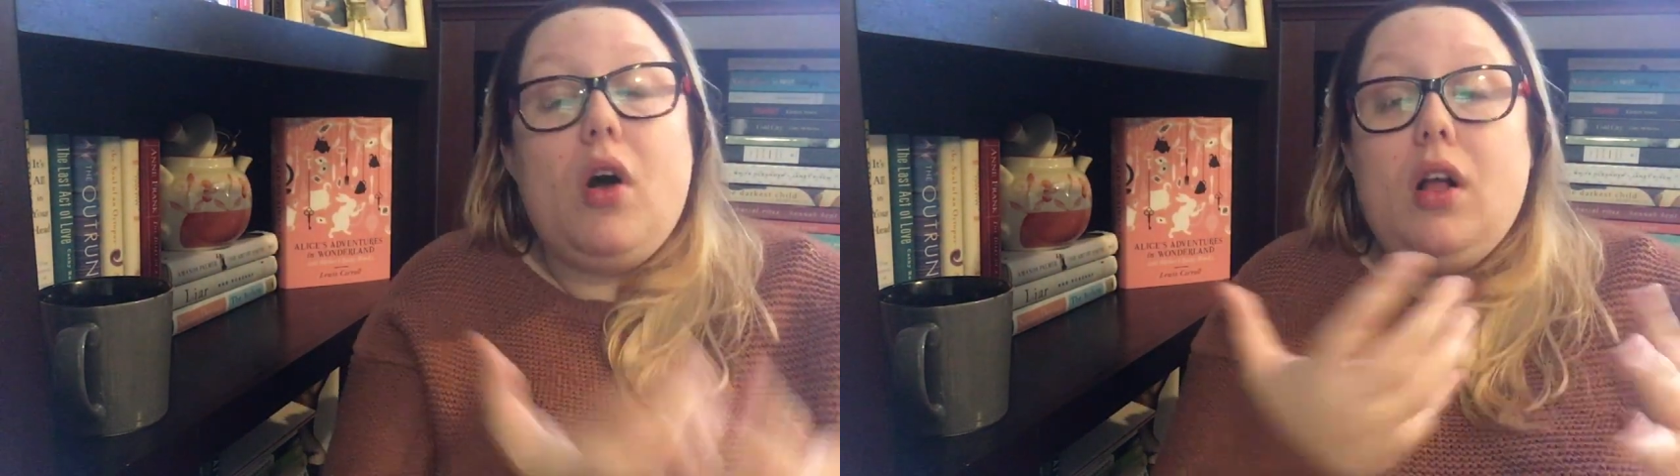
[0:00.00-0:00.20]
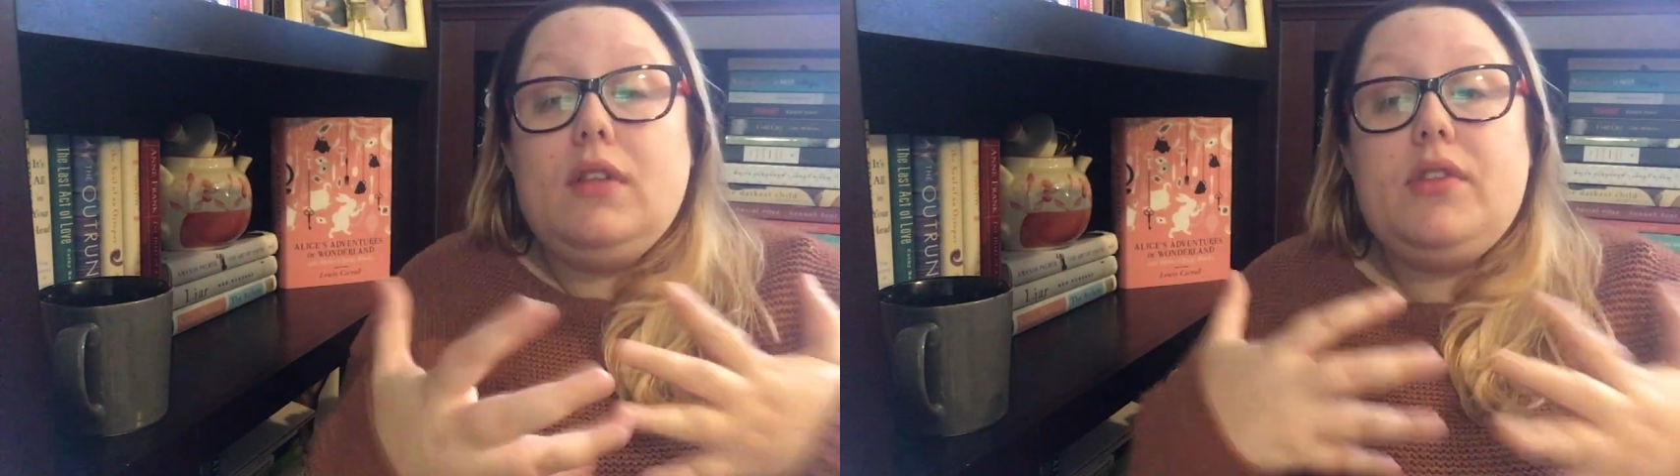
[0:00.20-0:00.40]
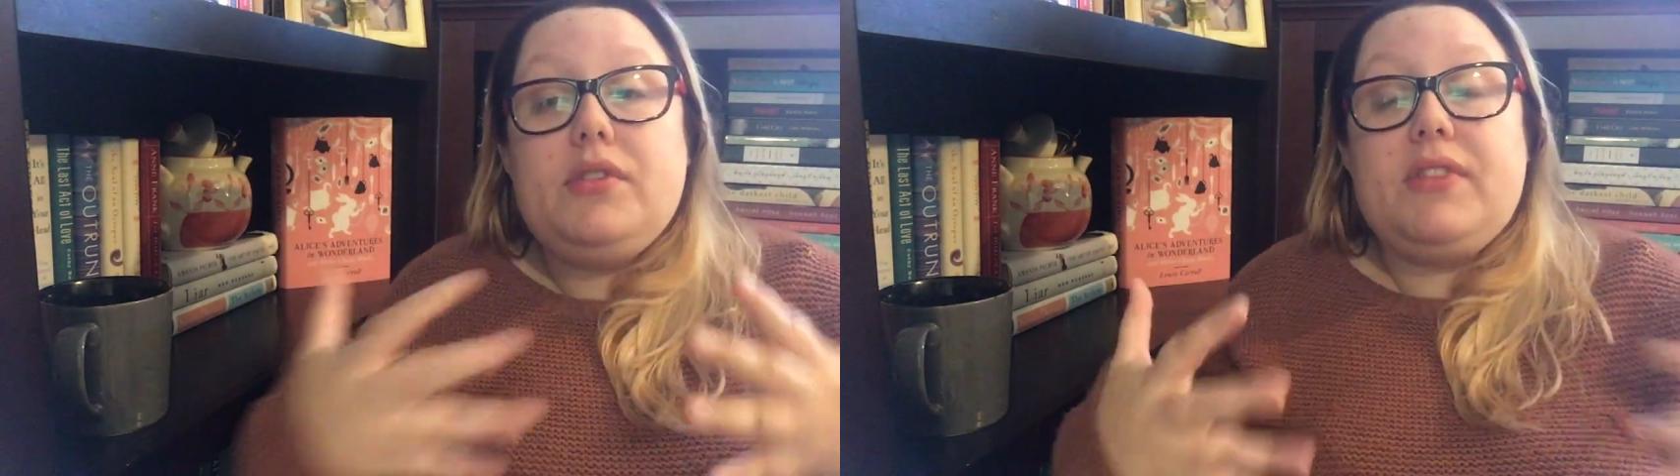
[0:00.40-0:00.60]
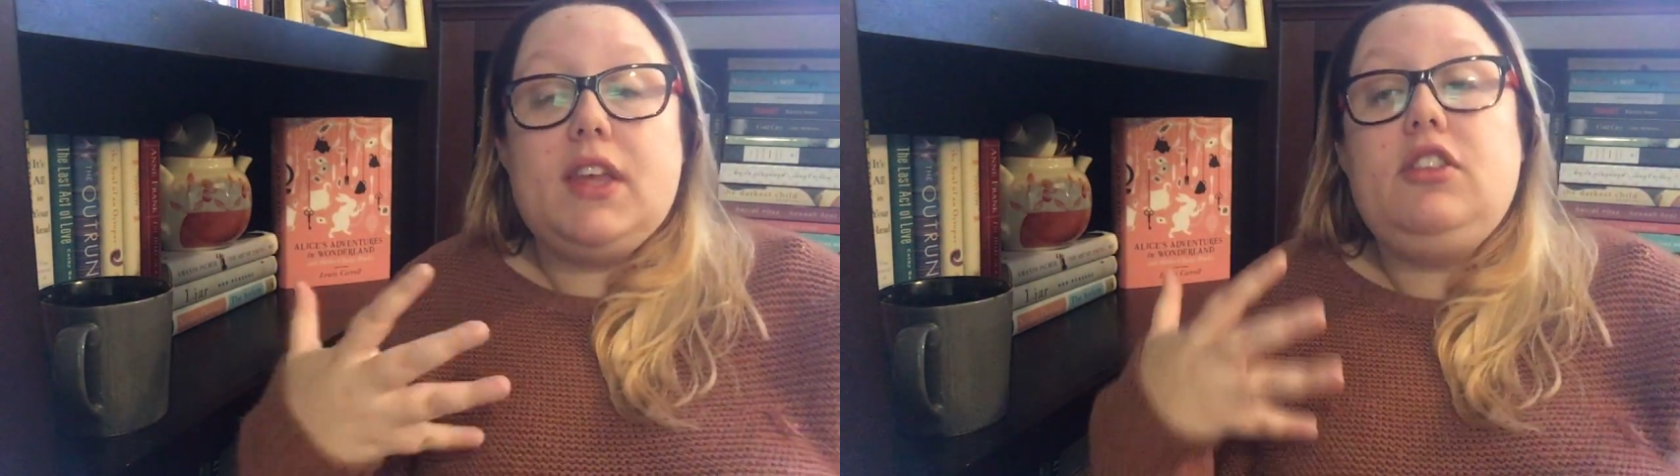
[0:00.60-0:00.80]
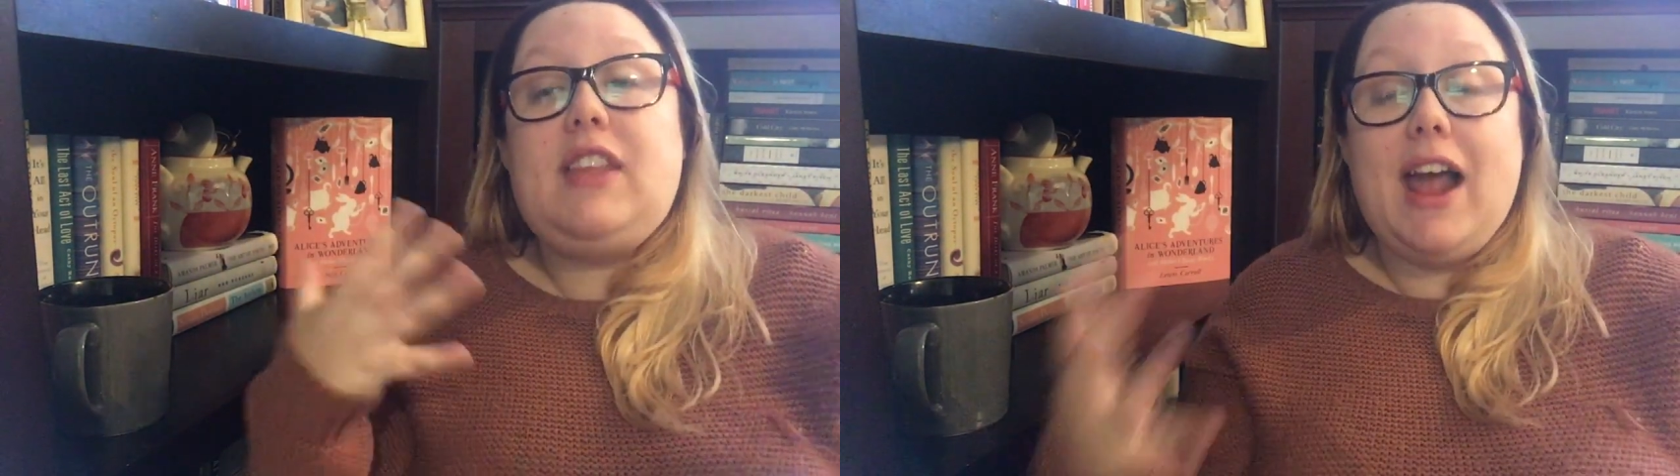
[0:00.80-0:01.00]
all of those
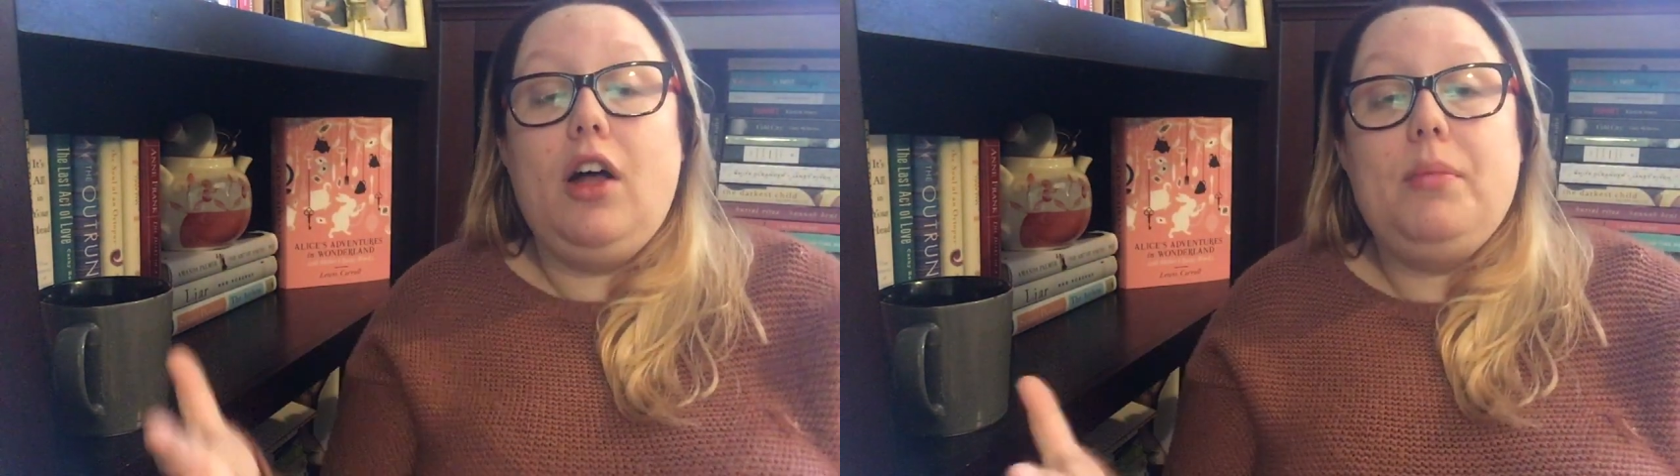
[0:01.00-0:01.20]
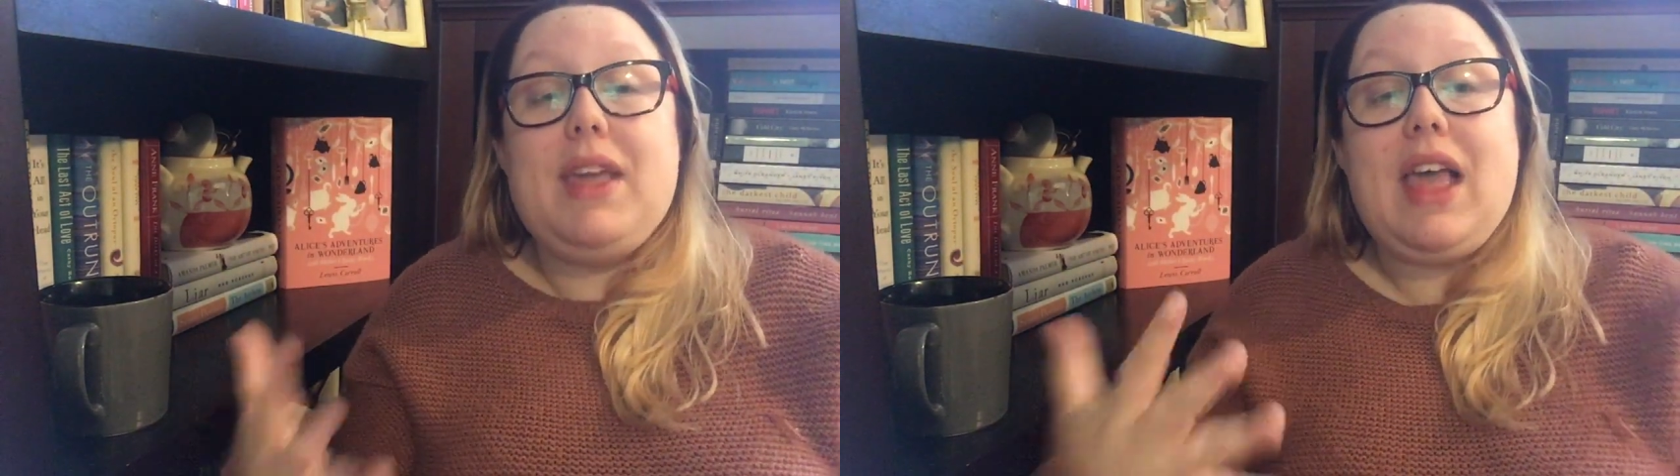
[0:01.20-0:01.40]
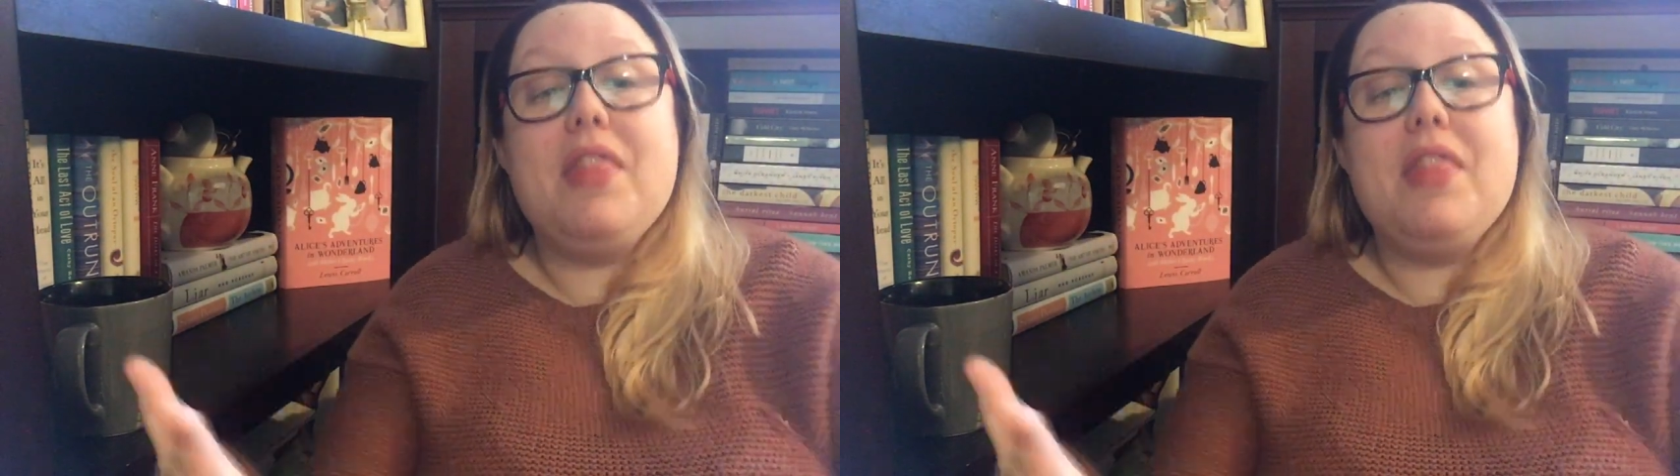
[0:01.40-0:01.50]
things tell me